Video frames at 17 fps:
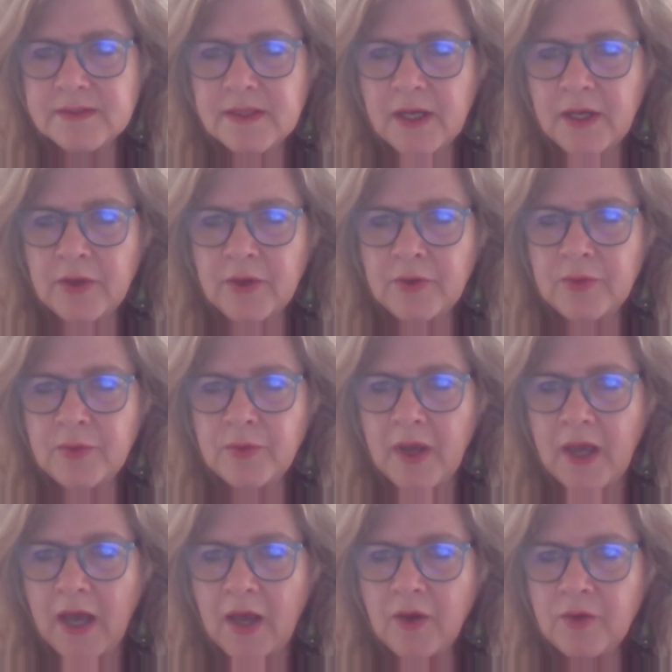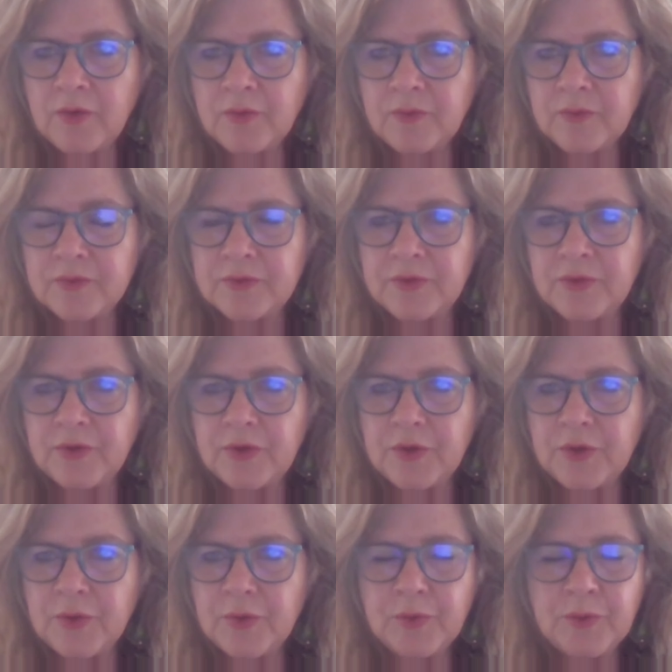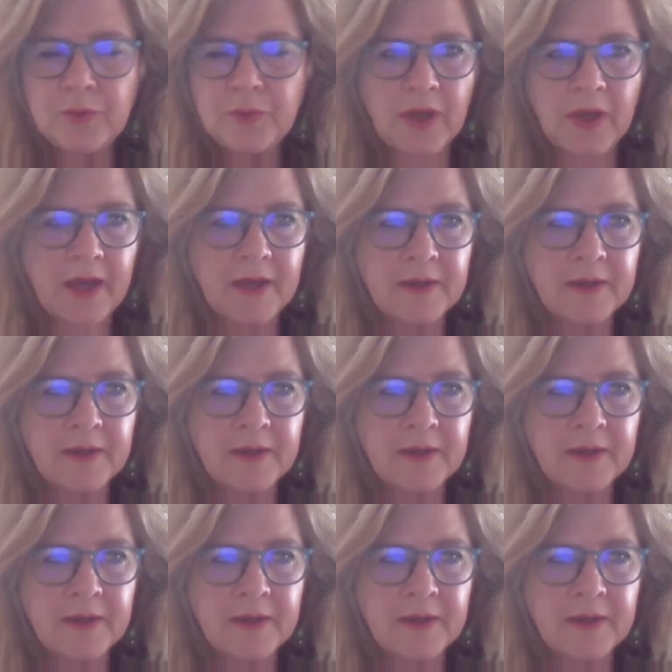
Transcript: So how do you